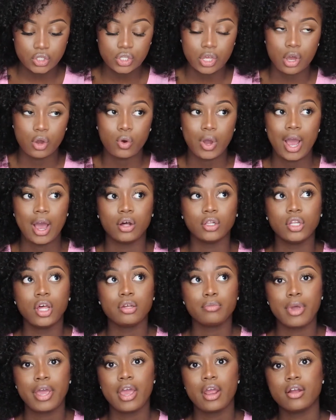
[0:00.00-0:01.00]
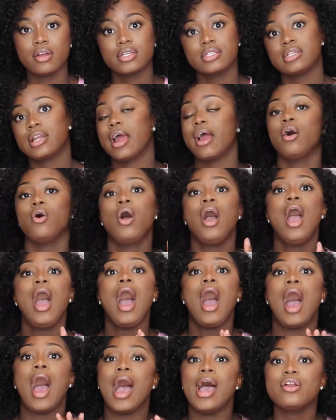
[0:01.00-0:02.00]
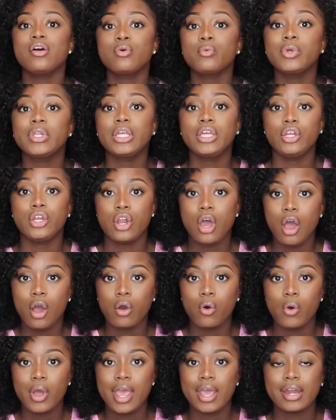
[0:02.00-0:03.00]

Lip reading: So how long my hair is now, I don't really know,